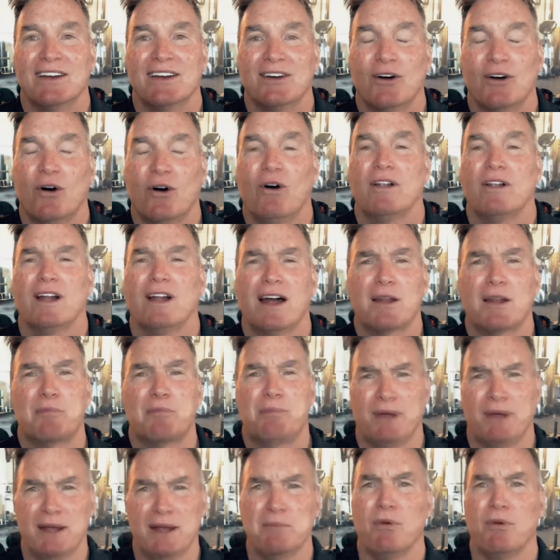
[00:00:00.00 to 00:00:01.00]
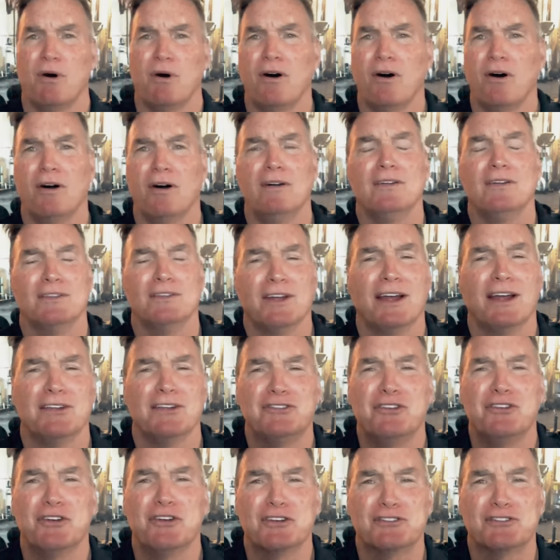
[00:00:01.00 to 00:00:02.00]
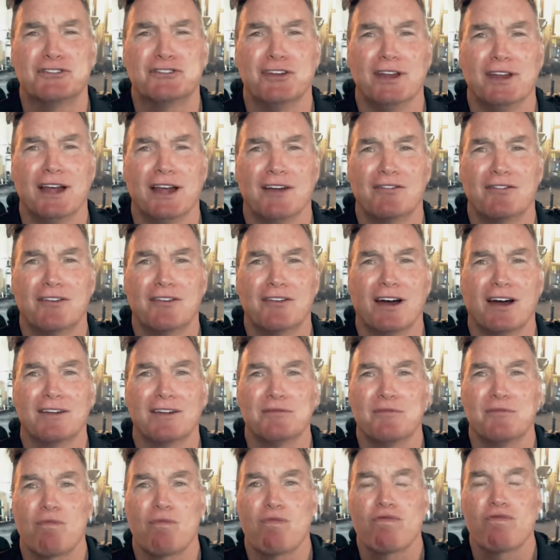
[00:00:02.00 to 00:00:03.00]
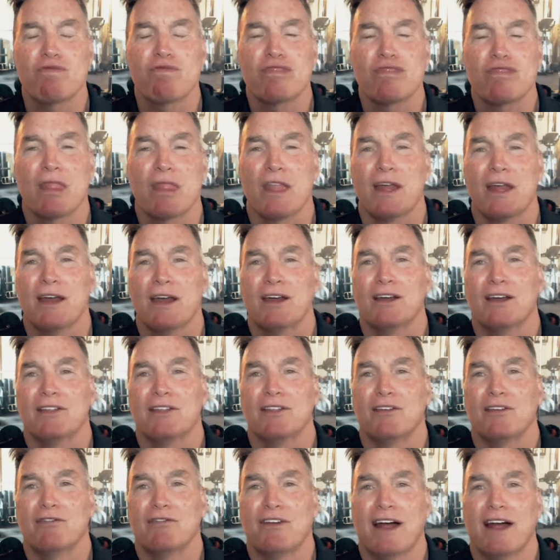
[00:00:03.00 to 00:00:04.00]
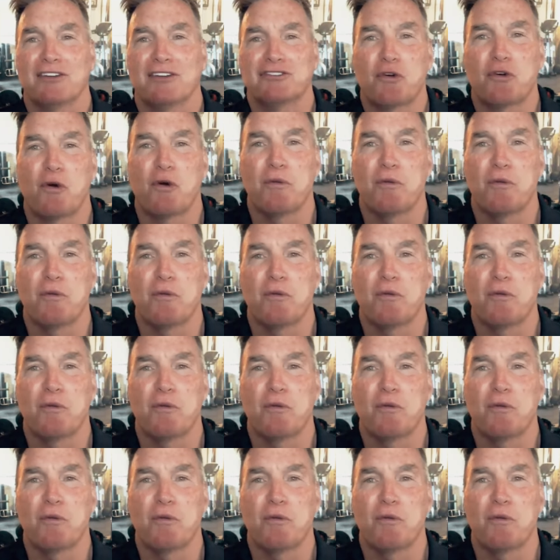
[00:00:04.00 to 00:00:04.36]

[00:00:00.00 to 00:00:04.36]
Oh, a lot of pinball. As you can see, I've got the Flash